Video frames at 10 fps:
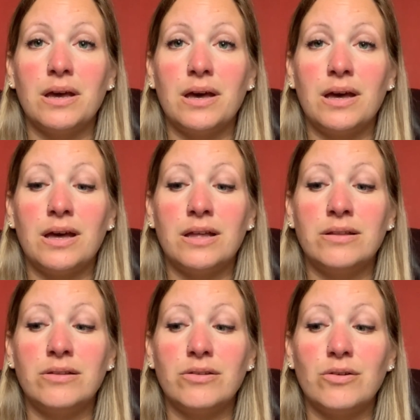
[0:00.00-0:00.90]

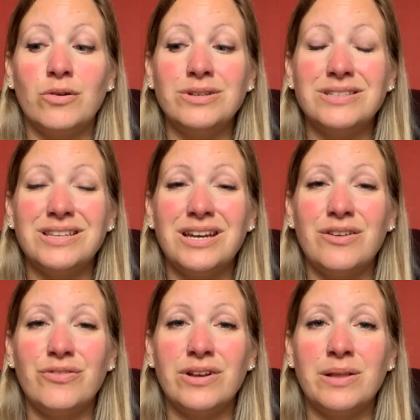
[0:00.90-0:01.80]
And honestly, I
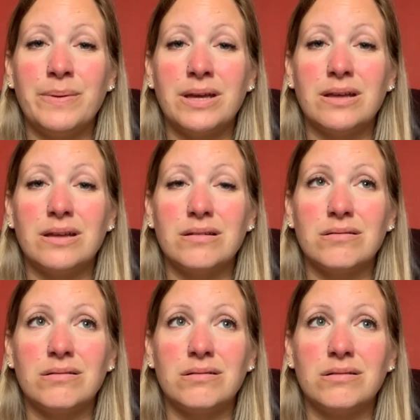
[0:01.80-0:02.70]
feel a bit
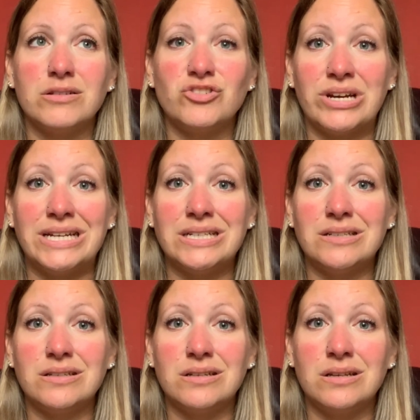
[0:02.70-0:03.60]

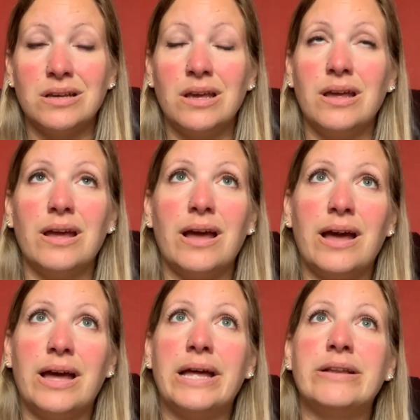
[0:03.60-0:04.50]
drained.
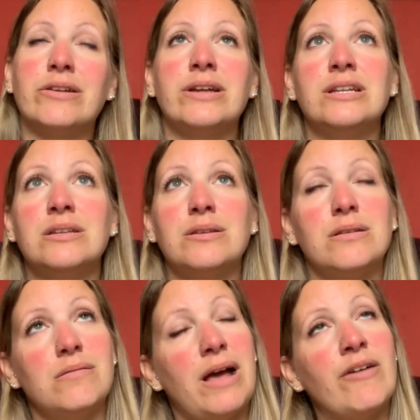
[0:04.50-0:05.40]
And I
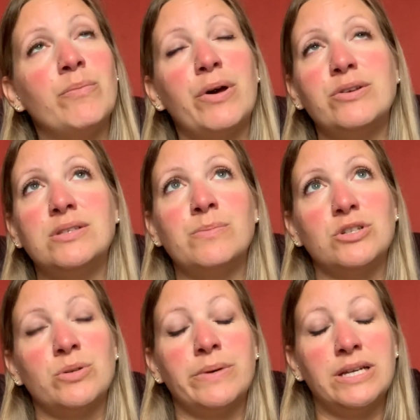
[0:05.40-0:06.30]
haven't posted
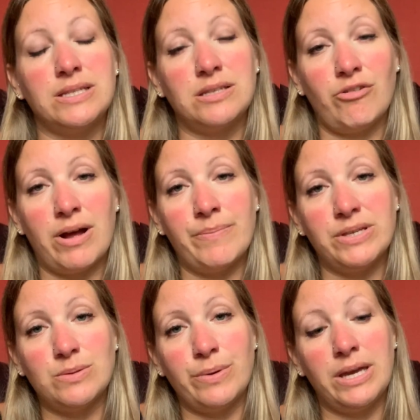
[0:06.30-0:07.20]
much on my Instagram
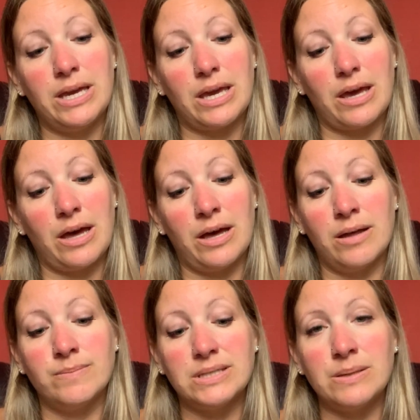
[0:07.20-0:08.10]
this week,
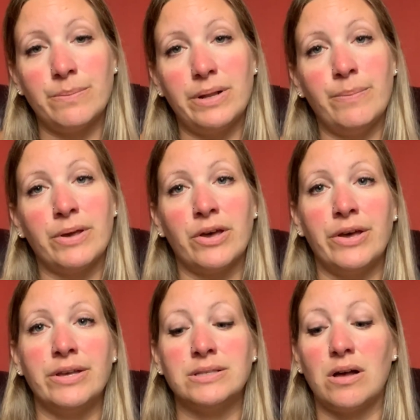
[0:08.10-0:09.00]
simply
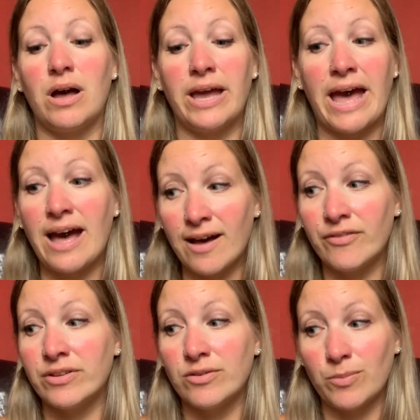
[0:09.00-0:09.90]
because I
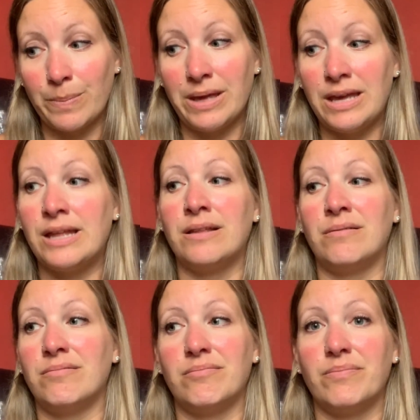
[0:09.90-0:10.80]
haven't
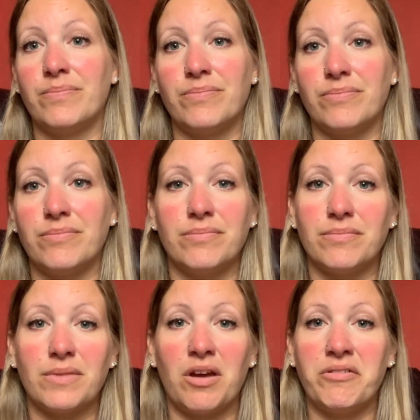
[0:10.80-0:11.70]
been
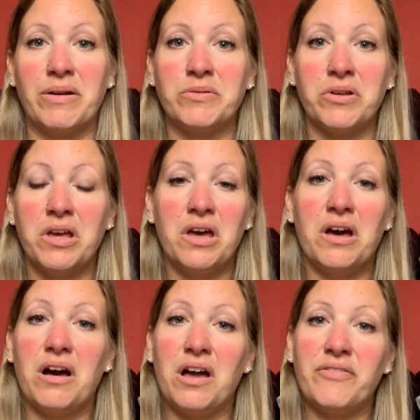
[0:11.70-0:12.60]
around.
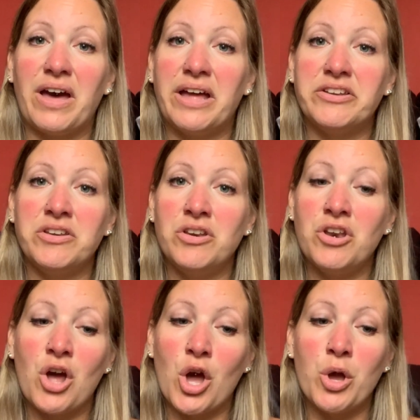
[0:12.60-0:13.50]
I've had
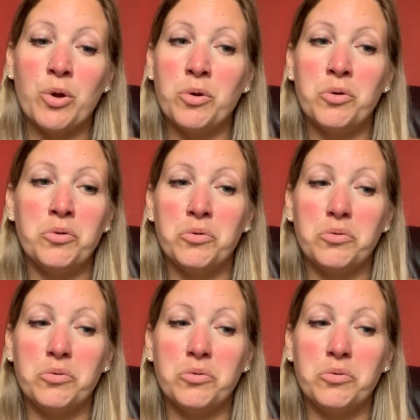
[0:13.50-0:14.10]
no